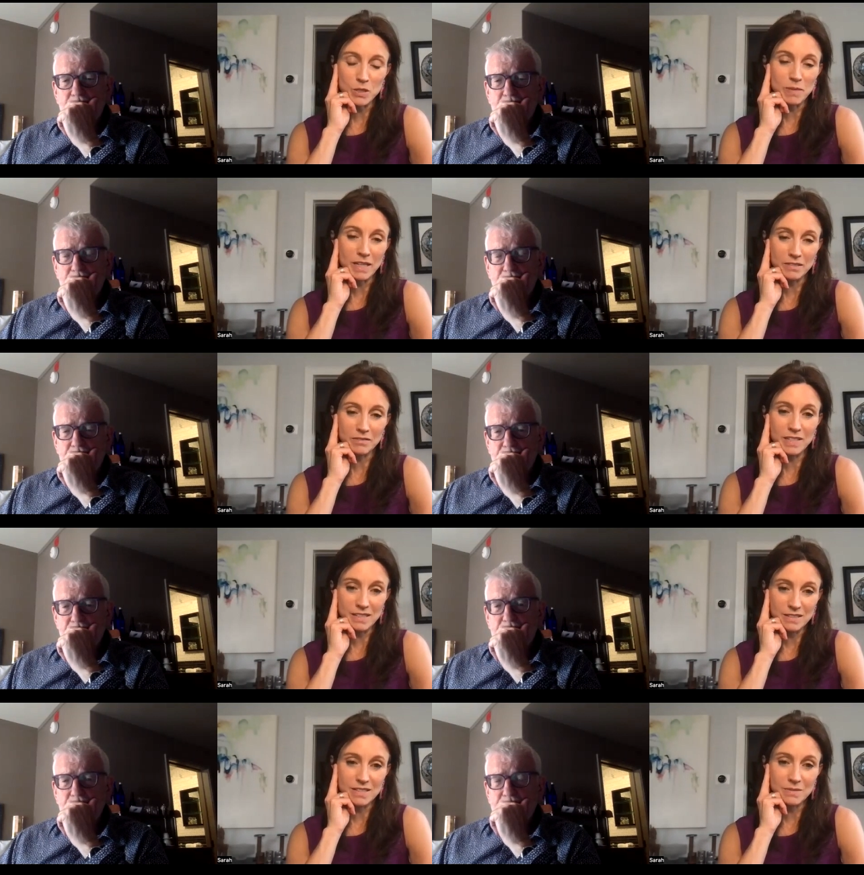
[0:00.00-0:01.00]
Speaker 1: perspective
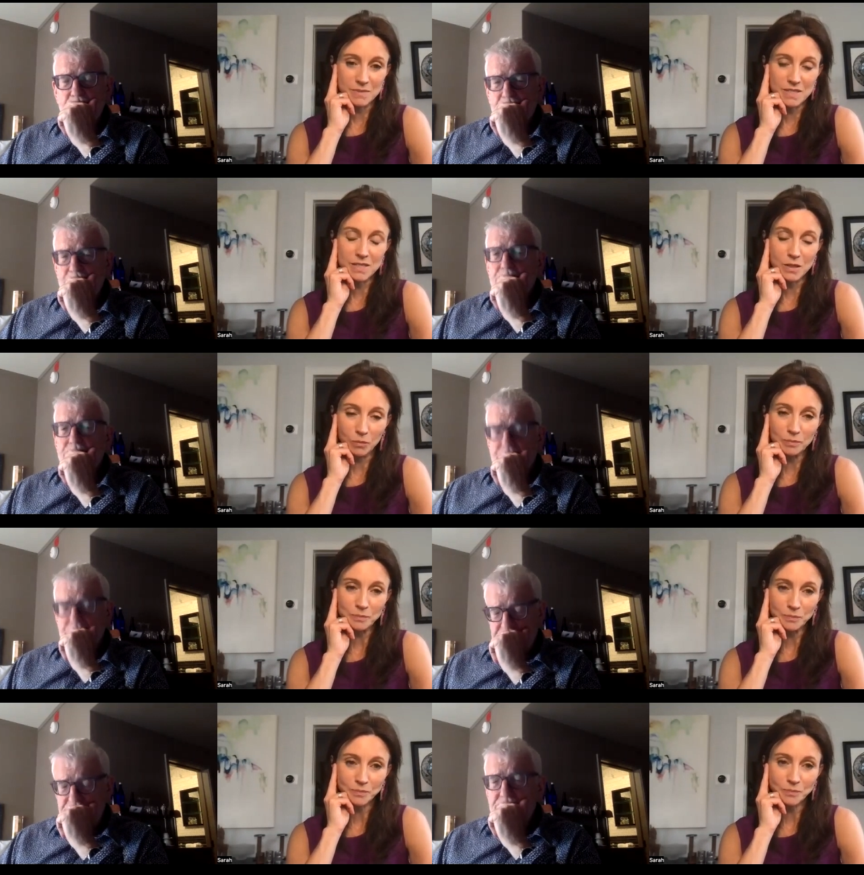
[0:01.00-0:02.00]
does so
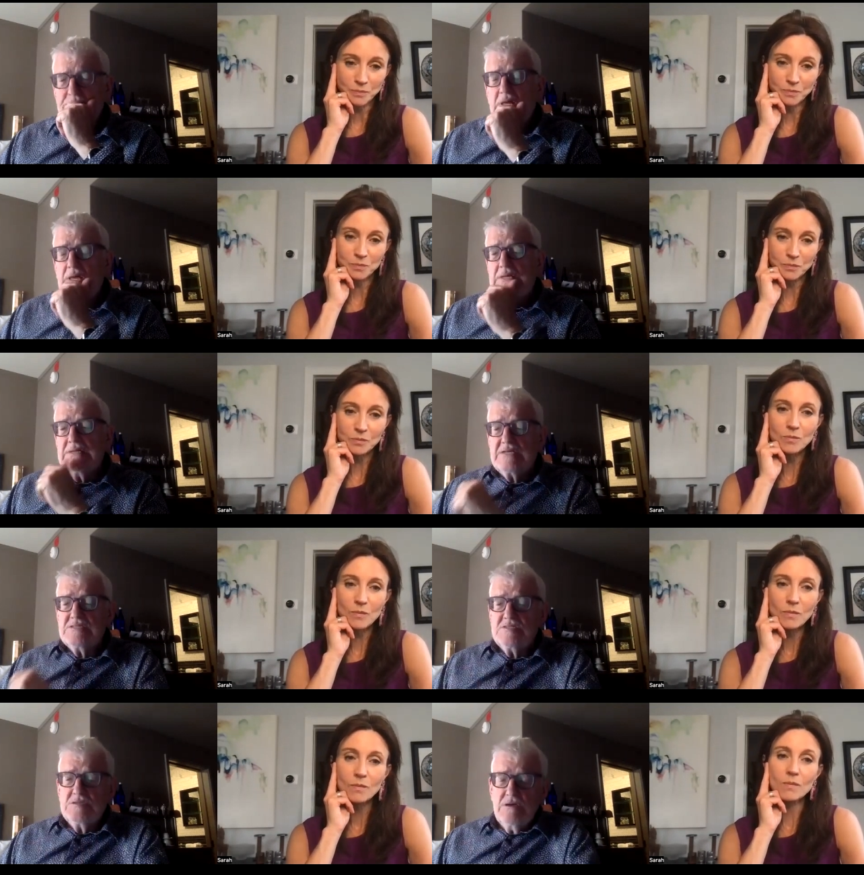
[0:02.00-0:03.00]
Speaker 2: that's
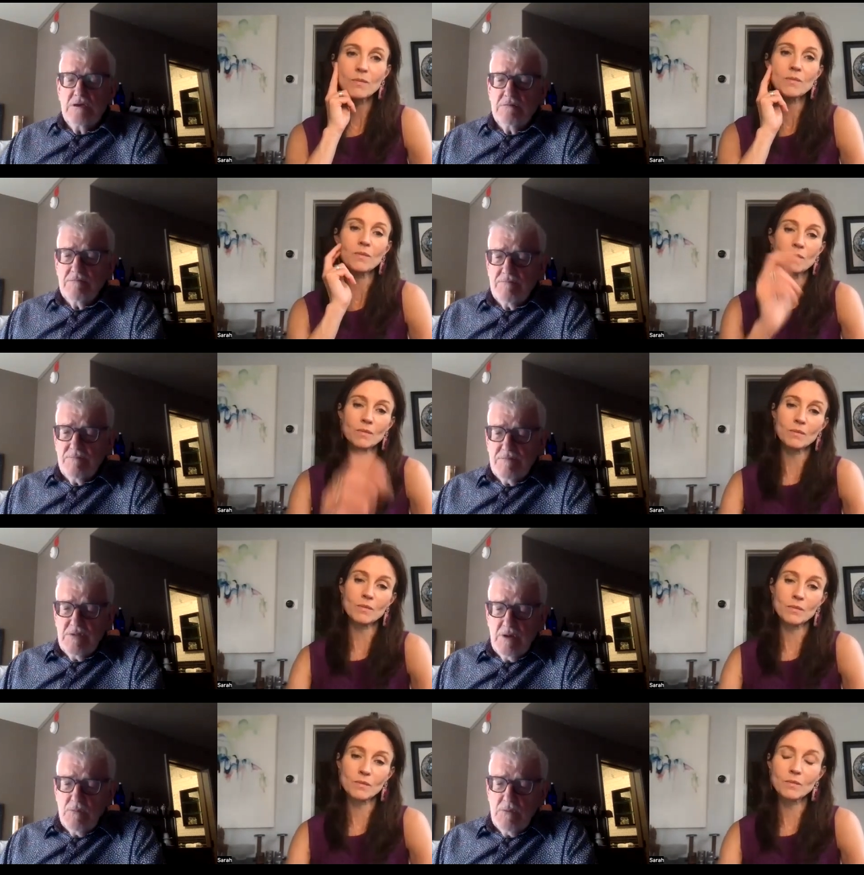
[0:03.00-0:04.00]
uh
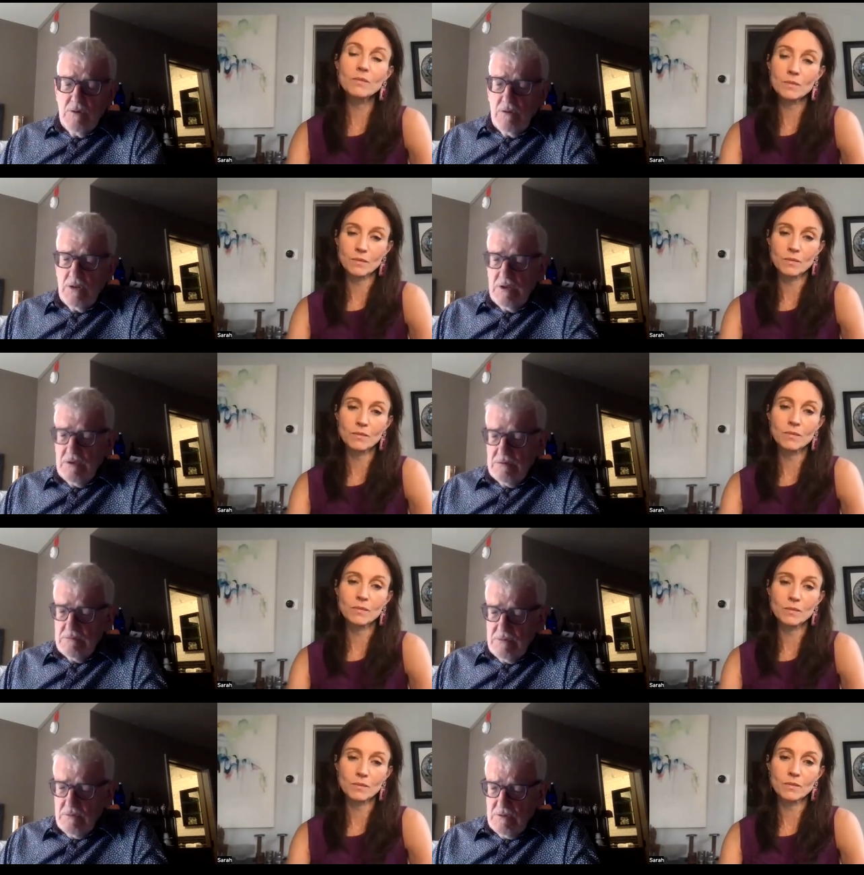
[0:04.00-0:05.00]
yeah we all we all